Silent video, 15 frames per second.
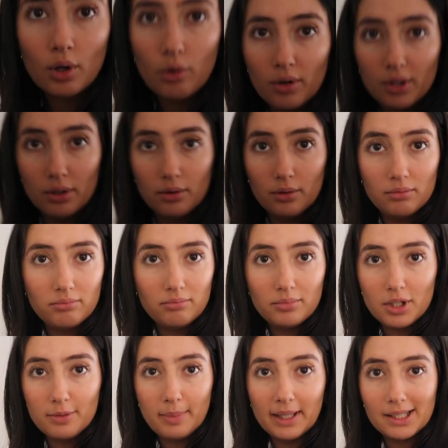oil
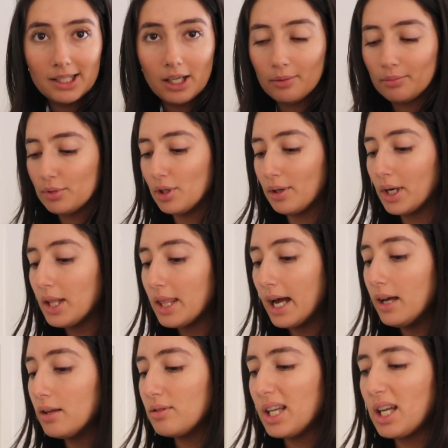dispenser. So I got
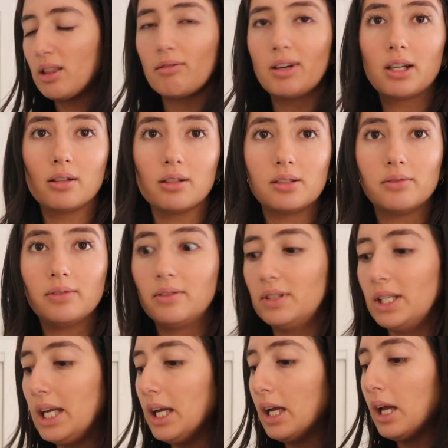that. It was like
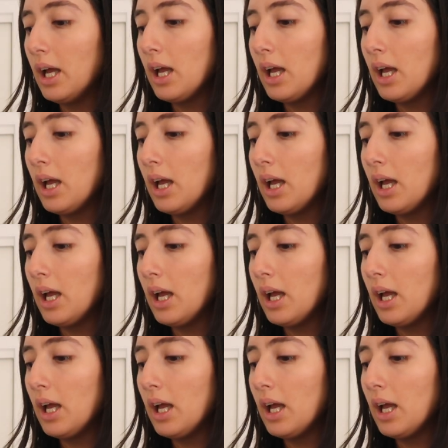$3.50.